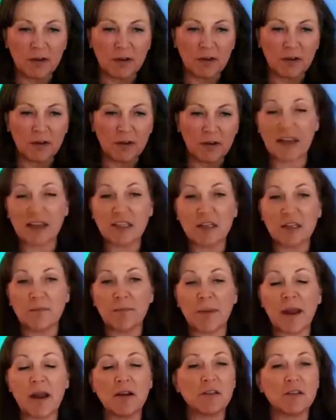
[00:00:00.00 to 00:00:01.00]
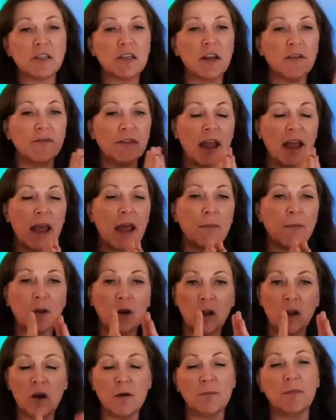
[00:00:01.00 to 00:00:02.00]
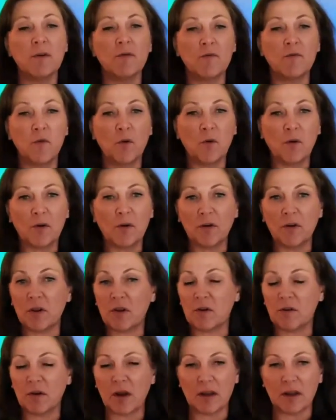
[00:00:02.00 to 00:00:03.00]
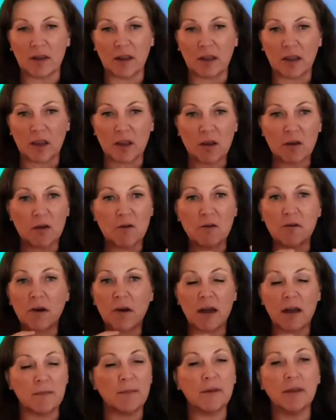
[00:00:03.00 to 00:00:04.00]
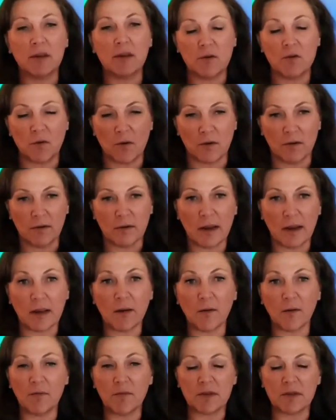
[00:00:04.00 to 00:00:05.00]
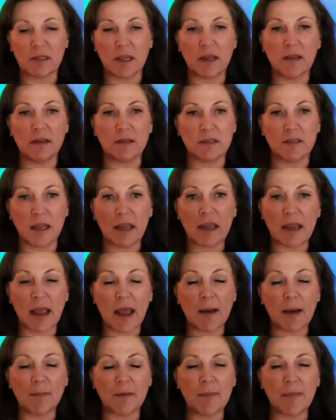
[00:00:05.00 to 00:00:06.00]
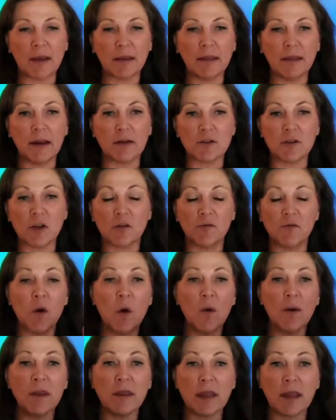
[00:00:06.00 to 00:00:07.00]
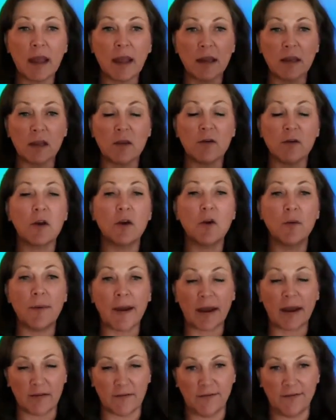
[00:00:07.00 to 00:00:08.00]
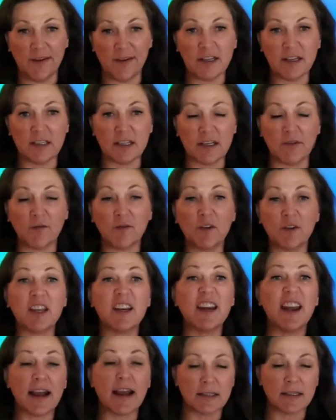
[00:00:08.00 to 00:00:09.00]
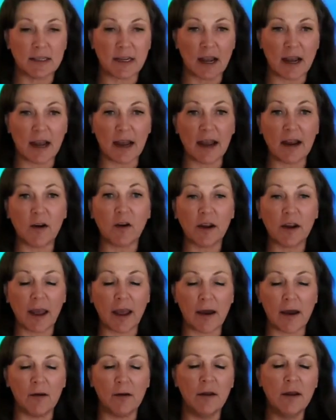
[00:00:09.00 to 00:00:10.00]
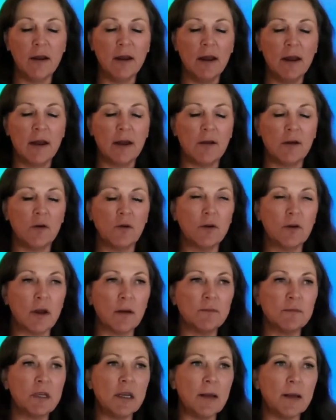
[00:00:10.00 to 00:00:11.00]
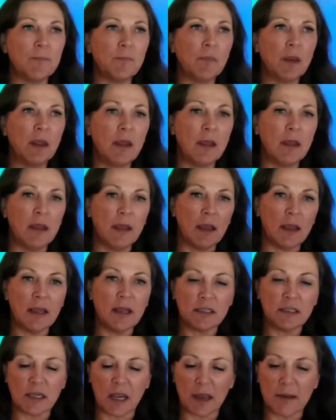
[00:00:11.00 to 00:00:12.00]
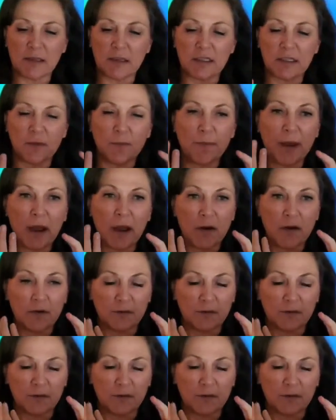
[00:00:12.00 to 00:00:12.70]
it's about stuff that happened long before you got them in the door. It happened back there. So knowing that, you can go back and fix it for the next guy or gal who comes in. It's about